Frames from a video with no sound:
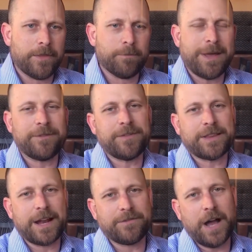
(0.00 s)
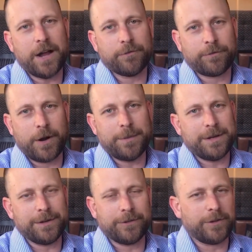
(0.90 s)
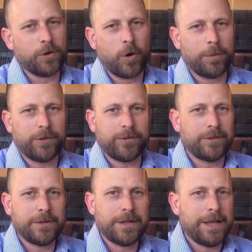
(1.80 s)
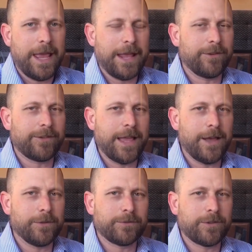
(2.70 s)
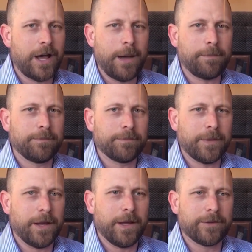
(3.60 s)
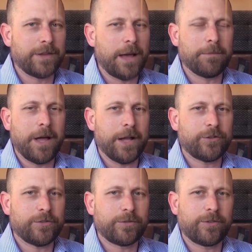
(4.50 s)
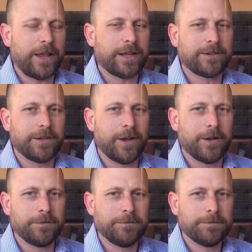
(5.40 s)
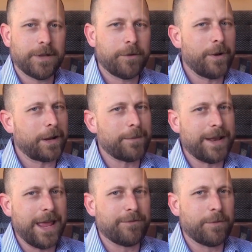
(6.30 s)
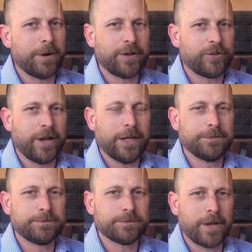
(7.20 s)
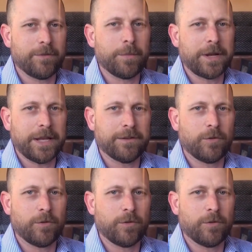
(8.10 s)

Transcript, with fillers: the benefit that I've gotten from it is enormous, hands down, top uh, top notch, second to none. I recommend everybody try it. Everybody get